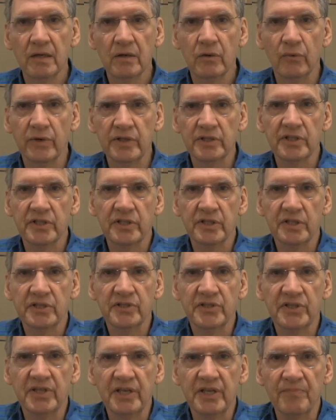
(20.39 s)
which
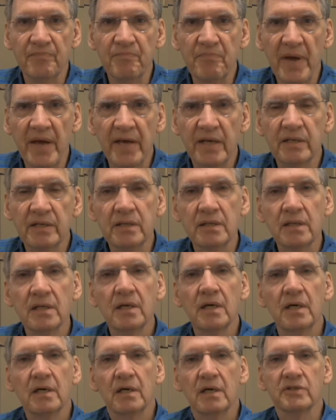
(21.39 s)
is the main
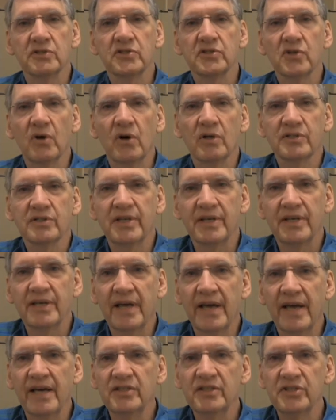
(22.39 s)

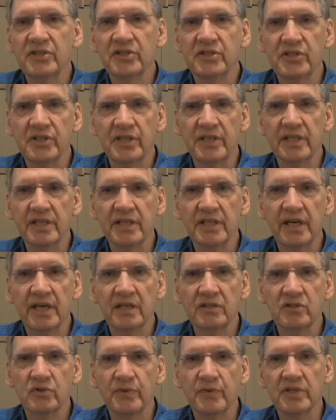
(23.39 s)
assaulting agency
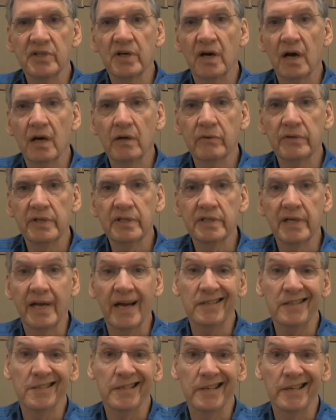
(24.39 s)
against retirees and
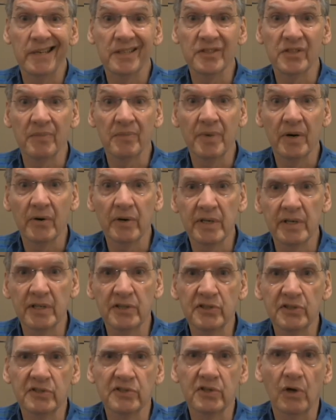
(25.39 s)
actually against
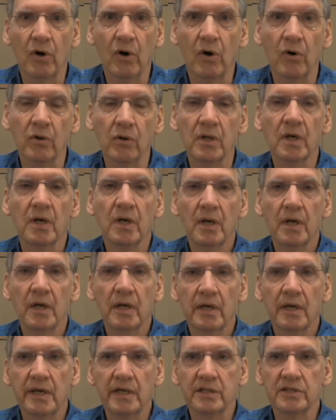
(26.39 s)
Americans as a whole.
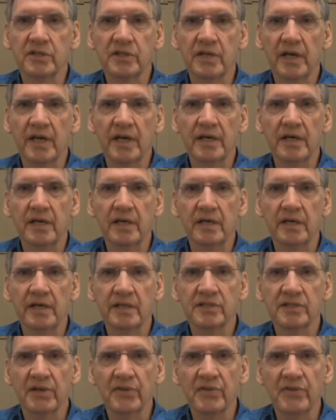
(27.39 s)
It's a, uh,
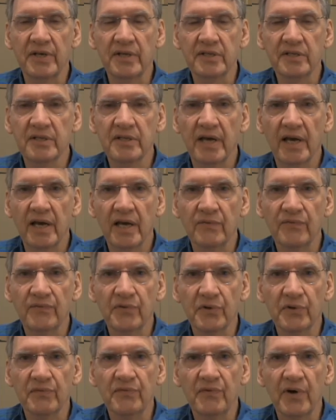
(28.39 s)
it's a think tank
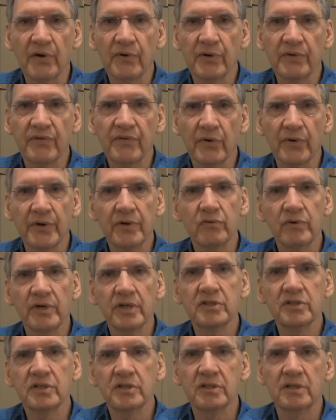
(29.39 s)
for the very, very
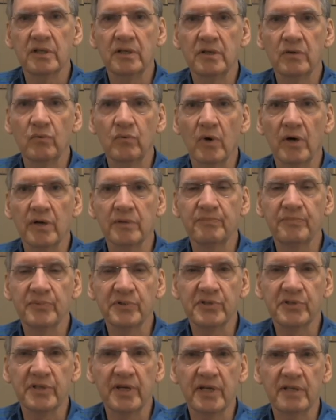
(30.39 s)
rich, the one
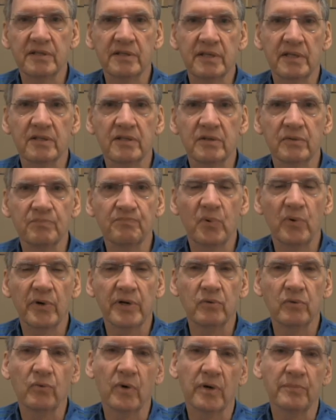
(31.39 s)
percent and the zero
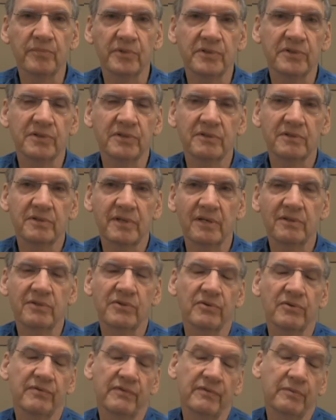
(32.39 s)
point one percent,
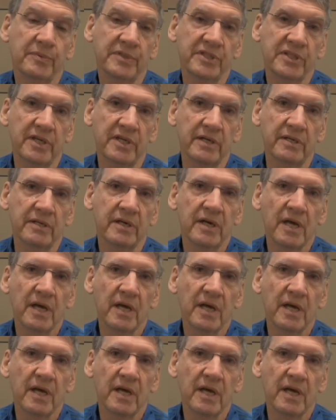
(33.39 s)
tenth of a percent.